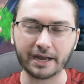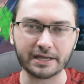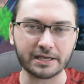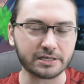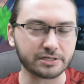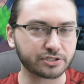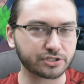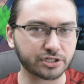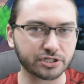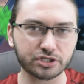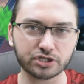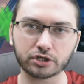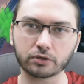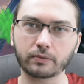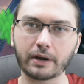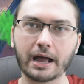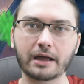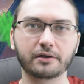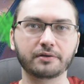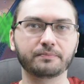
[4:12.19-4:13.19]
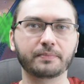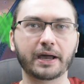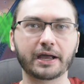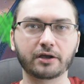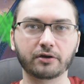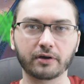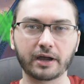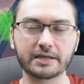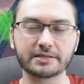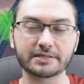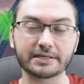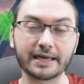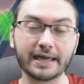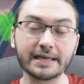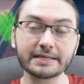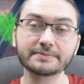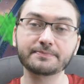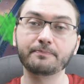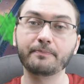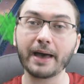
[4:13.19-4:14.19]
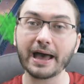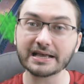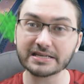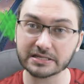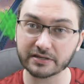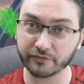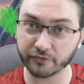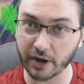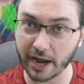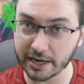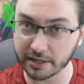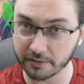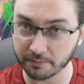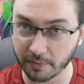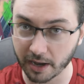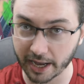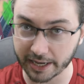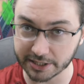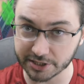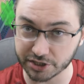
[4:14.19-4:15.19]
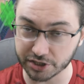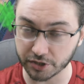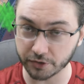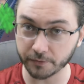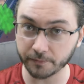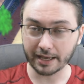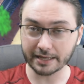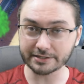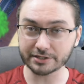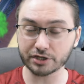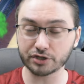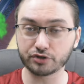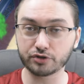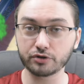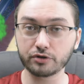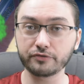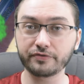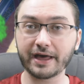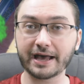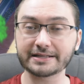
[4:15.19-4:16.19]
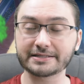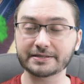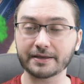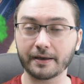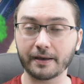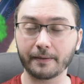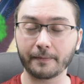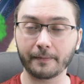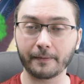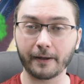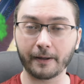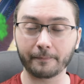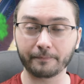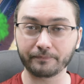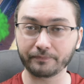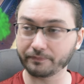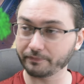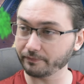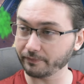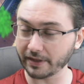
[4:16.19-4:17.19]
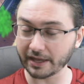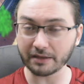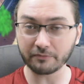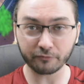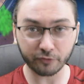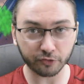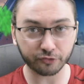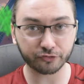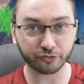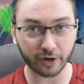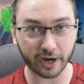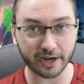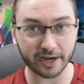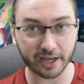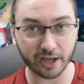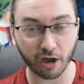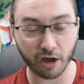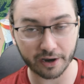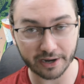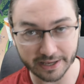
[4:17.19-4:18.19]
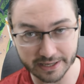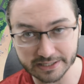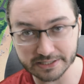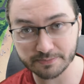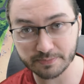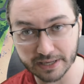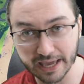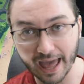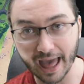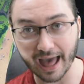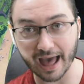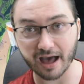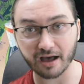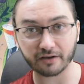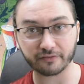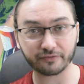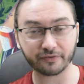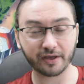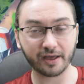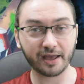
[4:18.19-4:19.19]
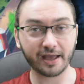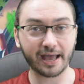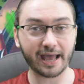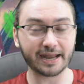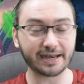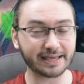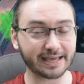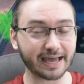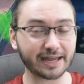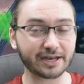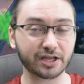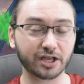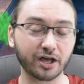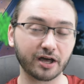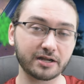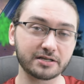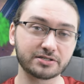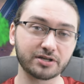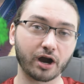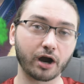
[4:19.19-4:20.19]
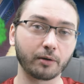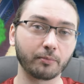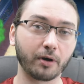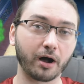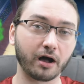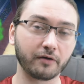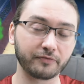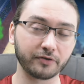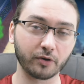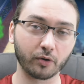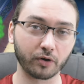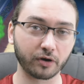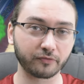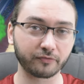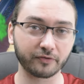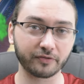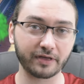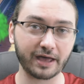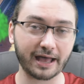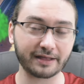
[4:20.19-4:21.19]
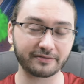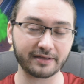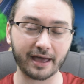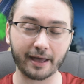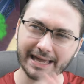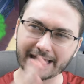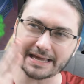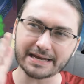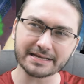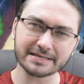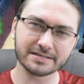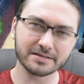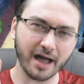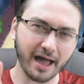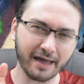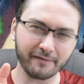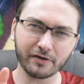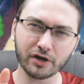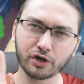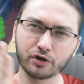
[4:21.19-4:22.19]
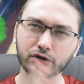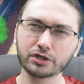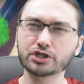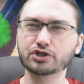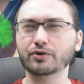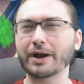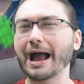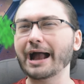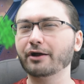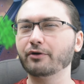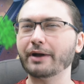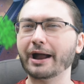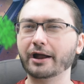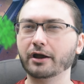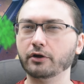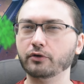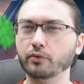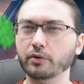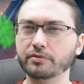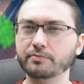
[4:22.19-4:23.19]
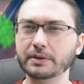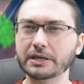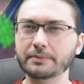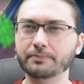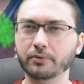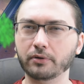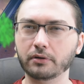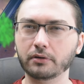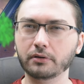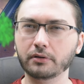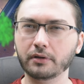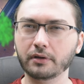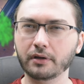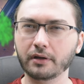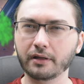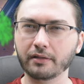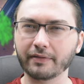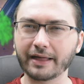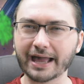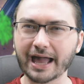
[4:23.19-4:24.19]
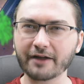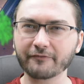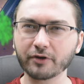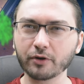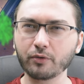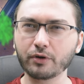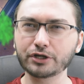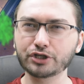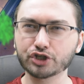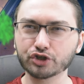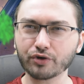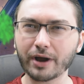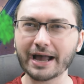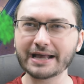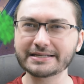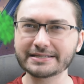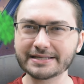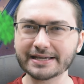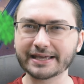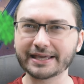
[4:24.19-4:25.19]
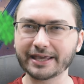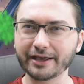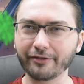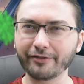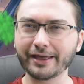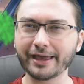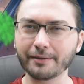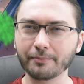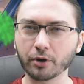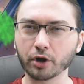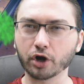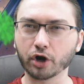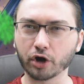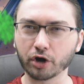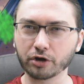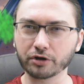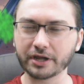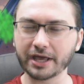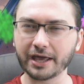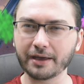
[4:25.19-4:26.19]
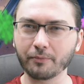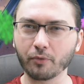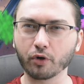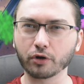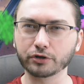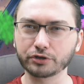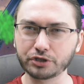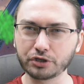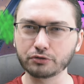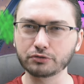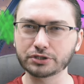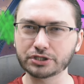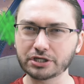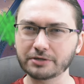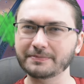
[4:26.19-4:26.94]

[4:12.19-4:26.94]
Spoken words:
and he's just surrounded by crazy. His best friend, mind you, is a dude that's infiltrating on his behalf, and he had to cut his arm off in order for that. He does not have a good track record with people. Like, everyone tries to kill him or hurt him or use